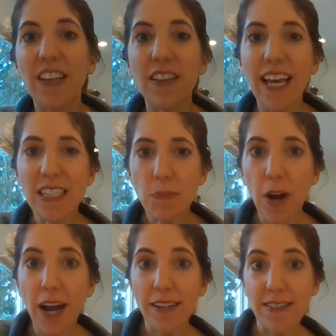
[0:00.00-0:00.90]
Let's
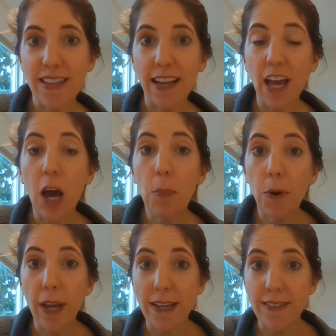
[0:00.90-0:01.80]
practice that
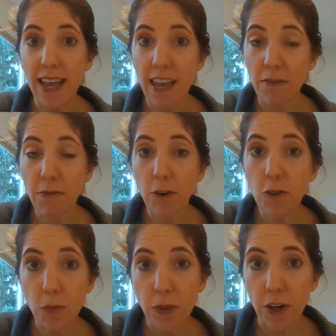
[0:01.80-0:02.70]
uppercase A
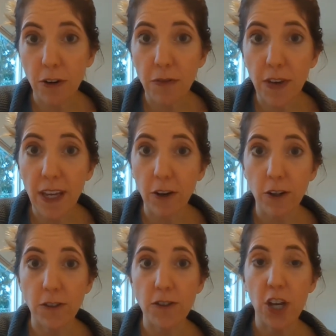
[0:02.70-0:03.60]
first with our
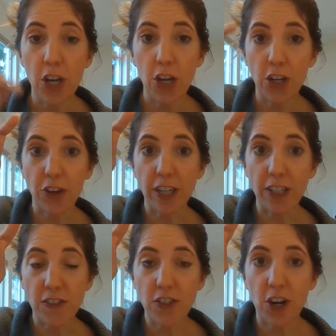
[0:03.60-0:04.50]
fingers. You're going
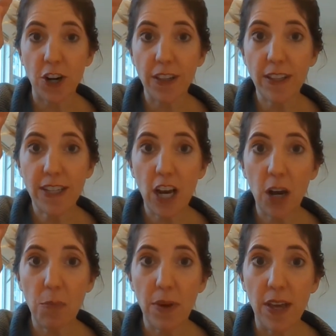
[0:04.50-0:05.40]
to start at the
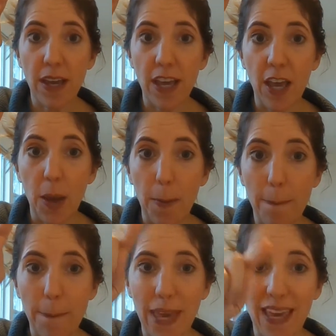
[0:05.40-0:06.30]
top,
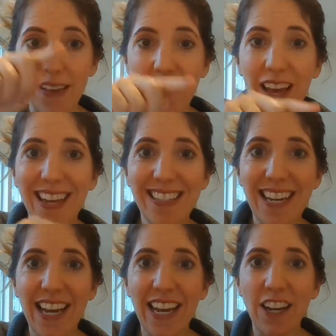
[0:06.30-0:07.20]
big line
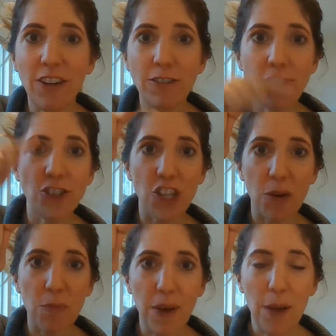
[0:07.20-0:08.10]
down,
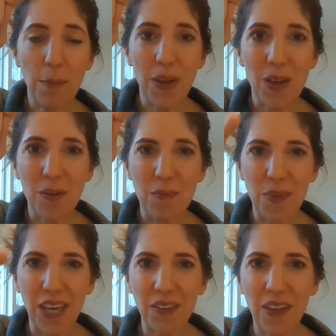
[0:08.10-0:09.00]
jump up,
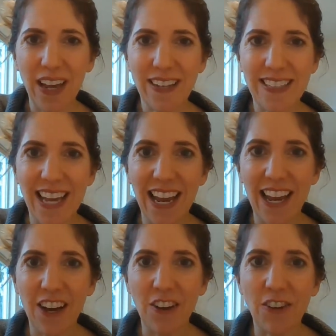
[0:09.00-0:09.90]
big line
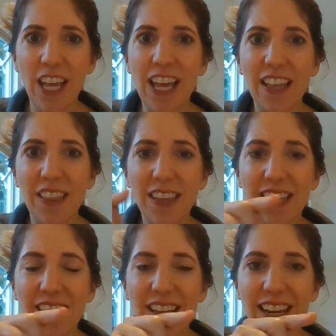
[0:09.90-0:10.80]
down,
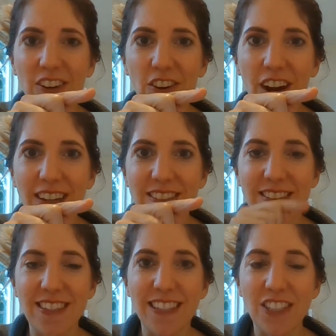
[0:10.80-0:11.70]
little line
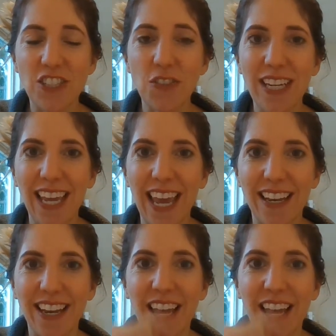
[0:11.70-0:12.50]
across. Do it again.